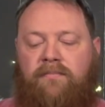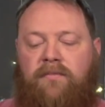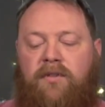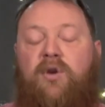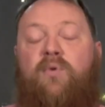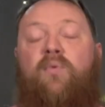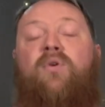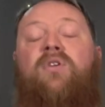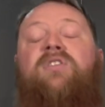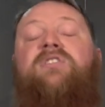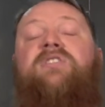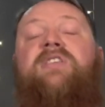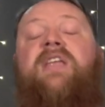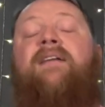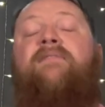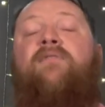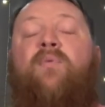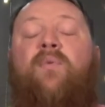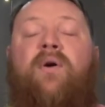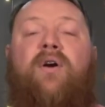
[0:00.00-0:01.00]
You will
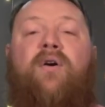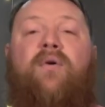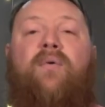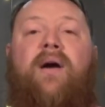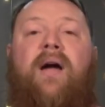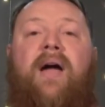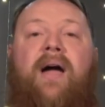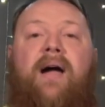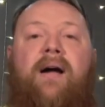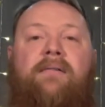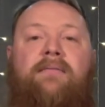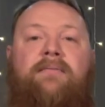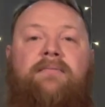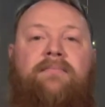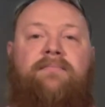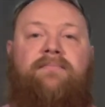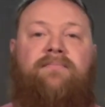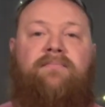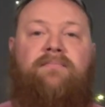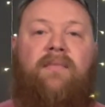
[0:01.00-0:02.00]
never
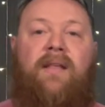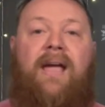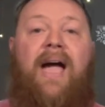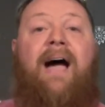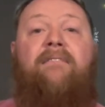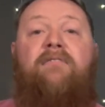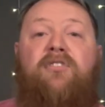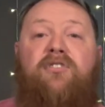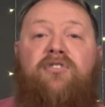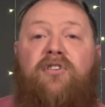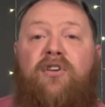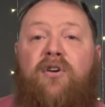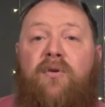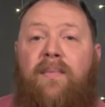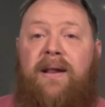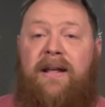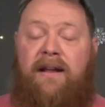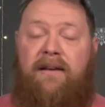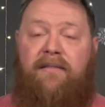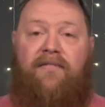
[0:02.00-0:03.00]
regret having too
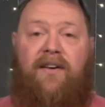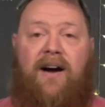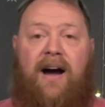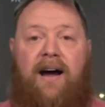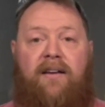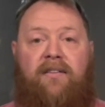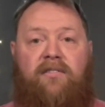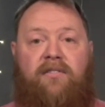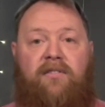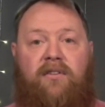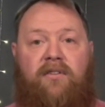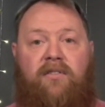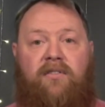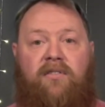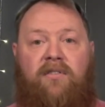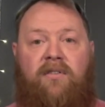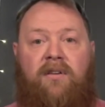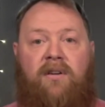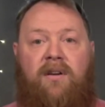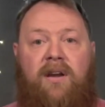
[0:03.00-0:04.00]
many
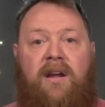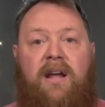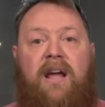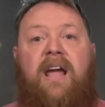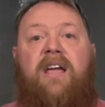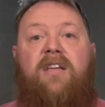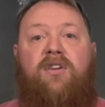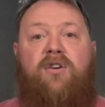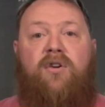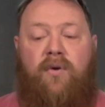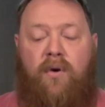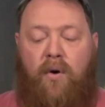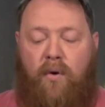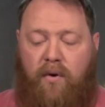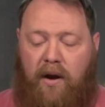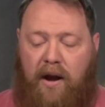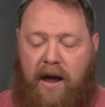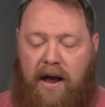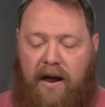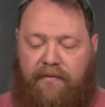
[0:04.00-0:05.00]
advisors in your
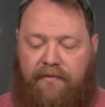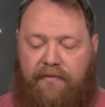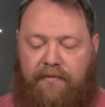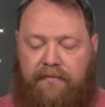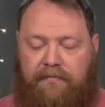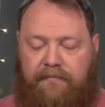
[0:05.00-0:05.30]
own life.